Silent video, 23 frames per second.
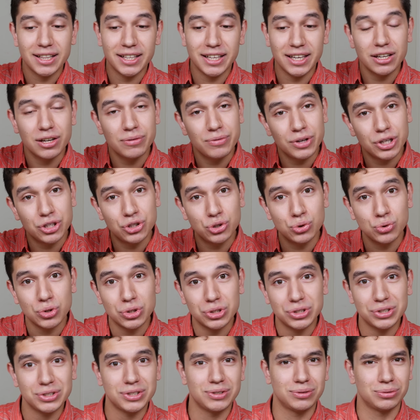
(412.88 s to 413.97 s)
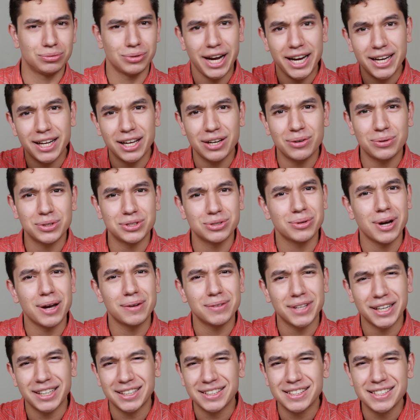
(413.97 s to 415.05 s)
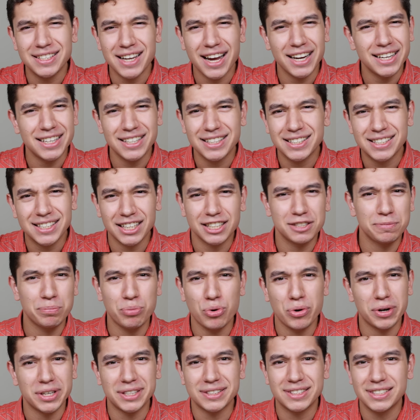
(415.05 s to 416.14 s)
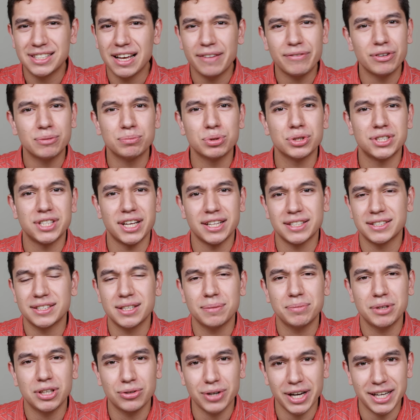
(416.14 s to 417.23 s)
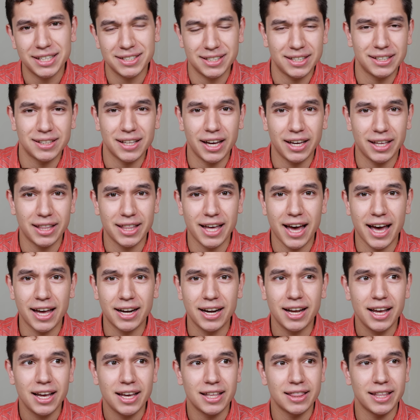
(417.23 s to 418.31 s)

the individual's rating was around like 96.7%, something crazy like that.